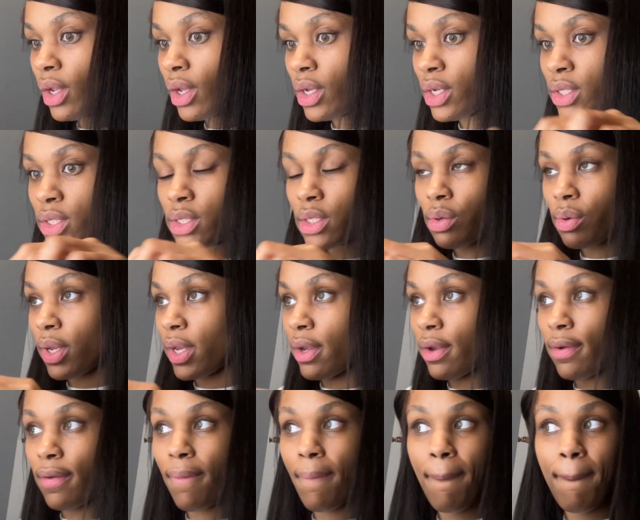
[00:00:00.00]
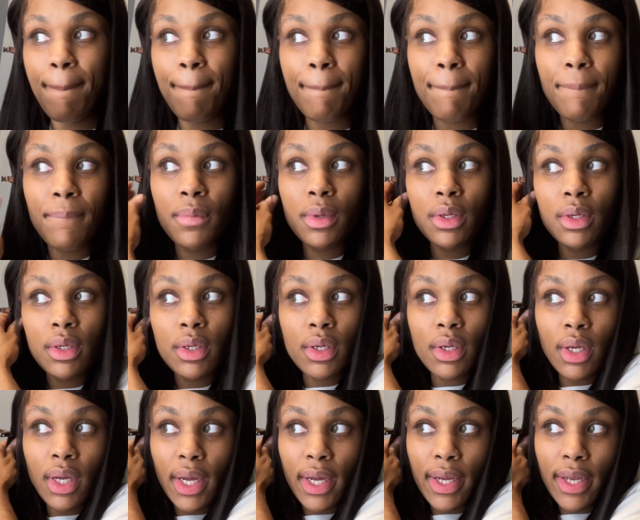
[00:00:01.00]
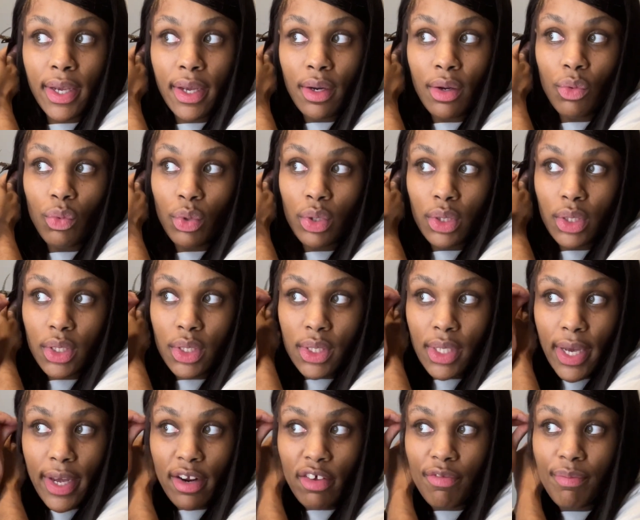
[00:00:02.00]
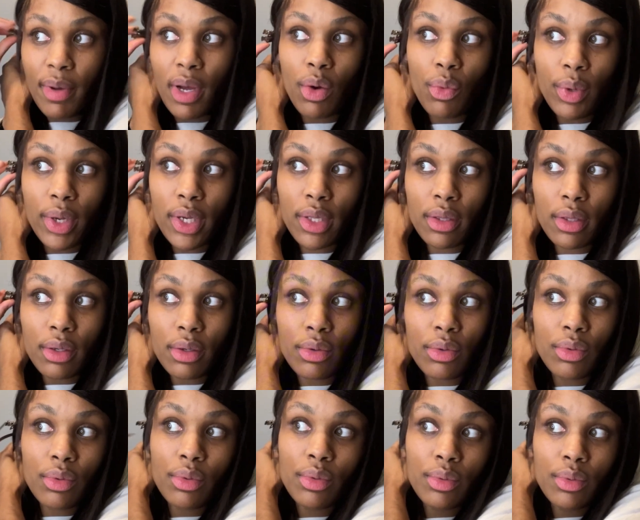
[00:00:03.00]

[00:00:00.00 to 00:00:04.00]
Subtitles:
it's okay. I kind of want this out of my way though.